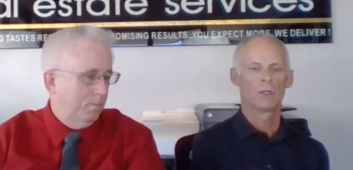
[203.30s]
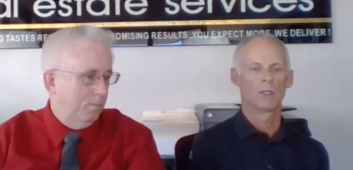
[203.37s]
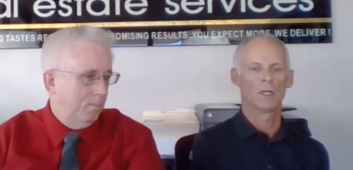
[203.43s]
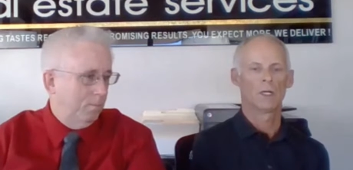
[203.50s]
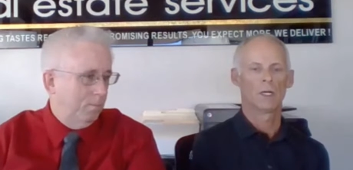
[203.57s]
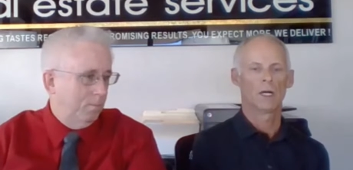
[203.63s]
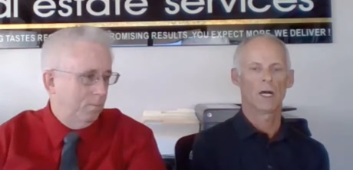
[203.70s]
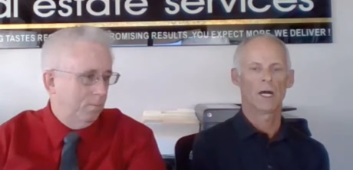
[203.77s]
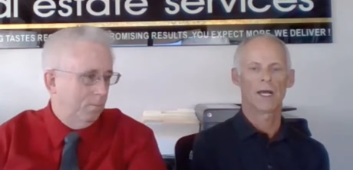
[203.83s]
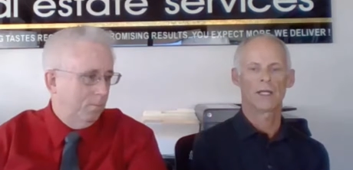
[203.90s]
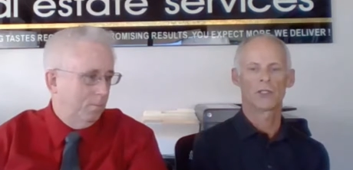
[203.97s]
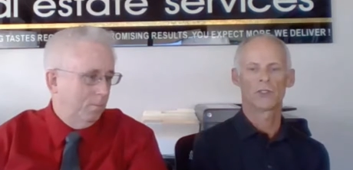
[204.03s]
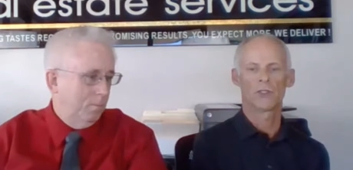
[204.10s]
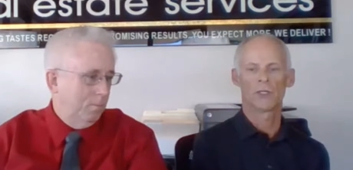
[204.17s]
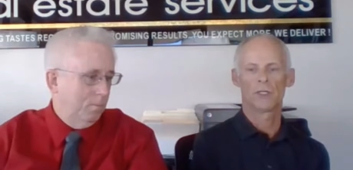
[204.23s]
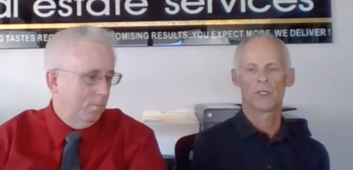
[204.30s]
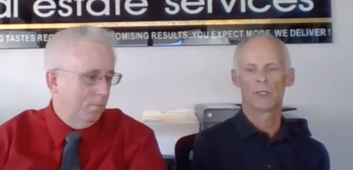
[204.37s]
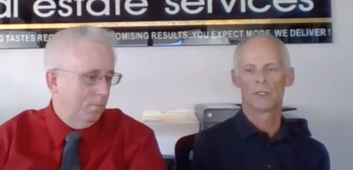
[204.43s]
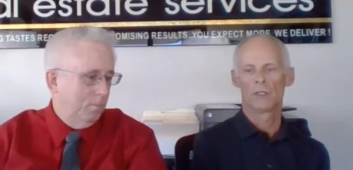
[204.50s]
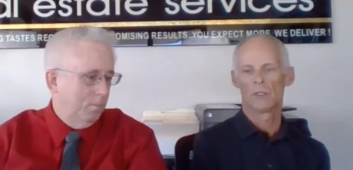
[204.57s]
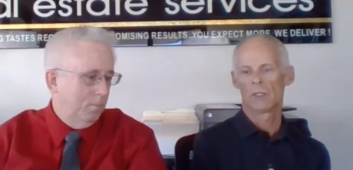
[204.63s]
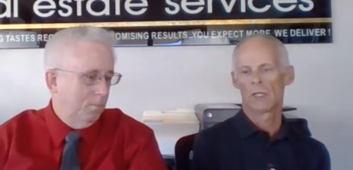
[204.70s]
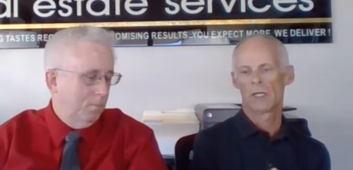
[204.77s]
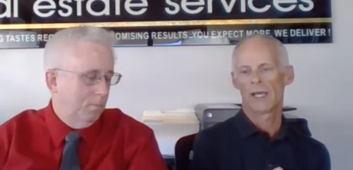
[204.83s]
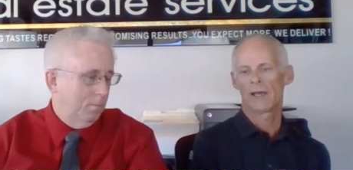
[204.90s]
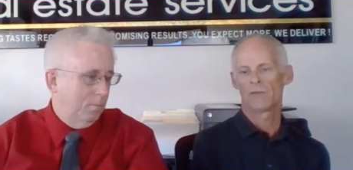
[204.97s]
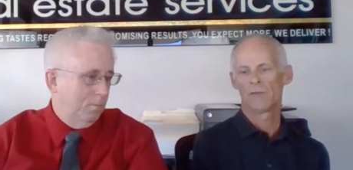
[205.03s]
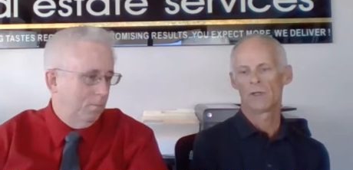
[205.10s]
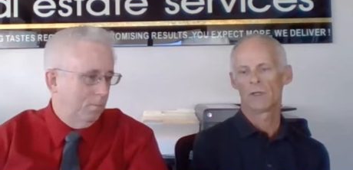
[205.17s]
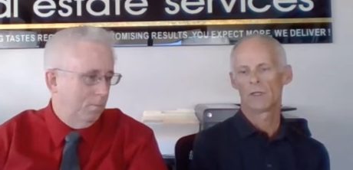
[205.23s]
Speaker 1: Uh, I could
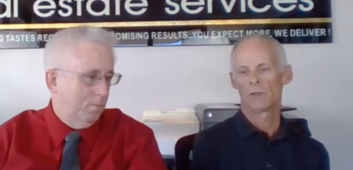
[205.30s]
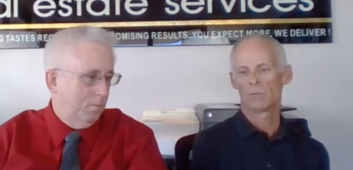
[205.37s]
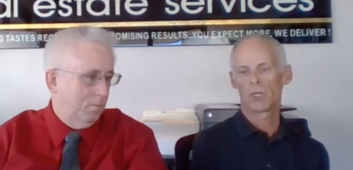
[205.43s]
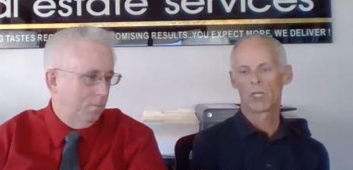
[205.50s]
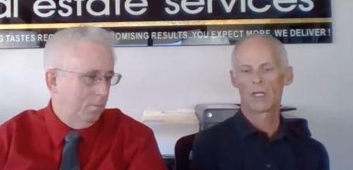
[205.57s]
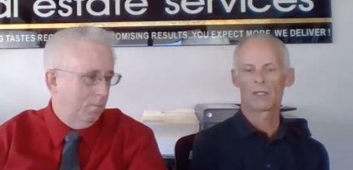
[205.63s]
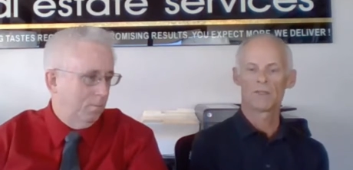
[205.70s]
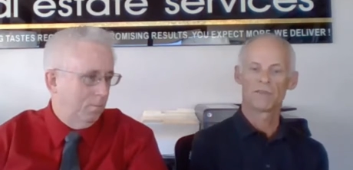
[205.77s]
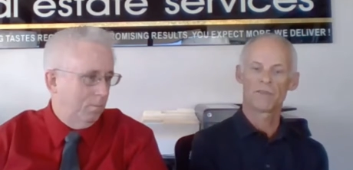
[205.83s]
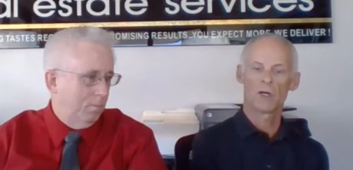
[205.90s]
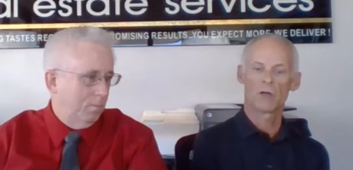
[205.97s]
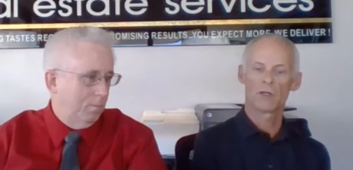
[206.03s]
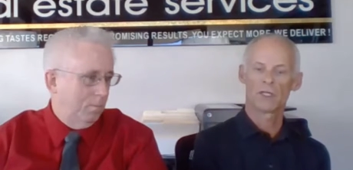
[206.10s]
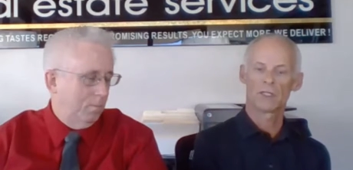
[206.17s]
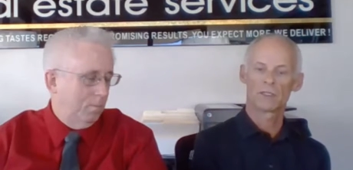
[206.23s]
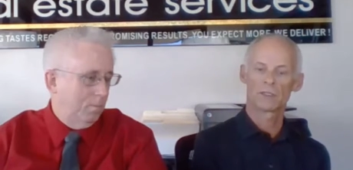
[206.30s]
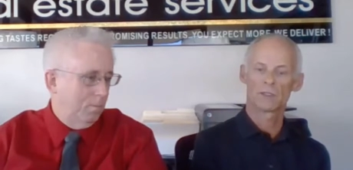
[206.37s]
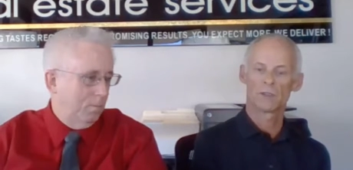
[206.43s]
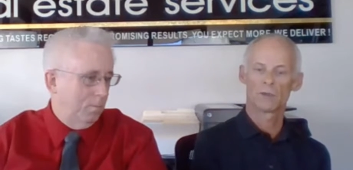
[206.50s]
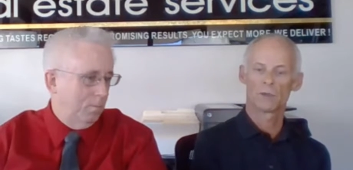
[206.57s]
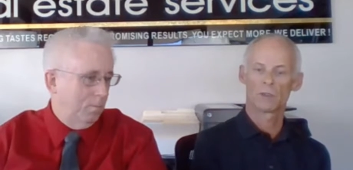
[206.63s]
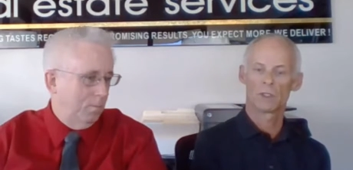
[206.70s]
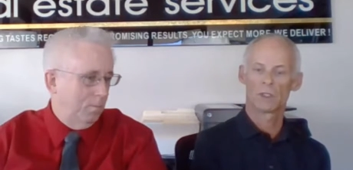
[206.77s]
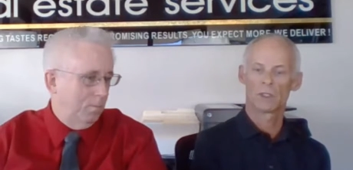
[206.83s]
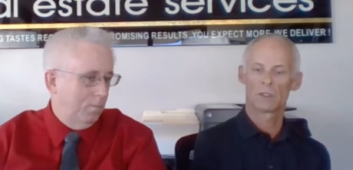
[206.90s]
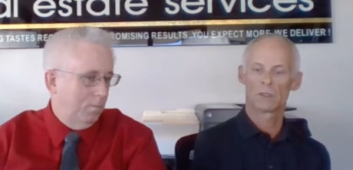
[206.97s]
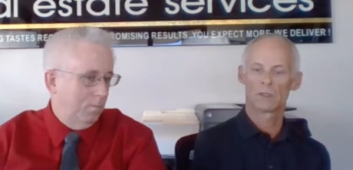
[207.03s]
have the plug the phone into, uh,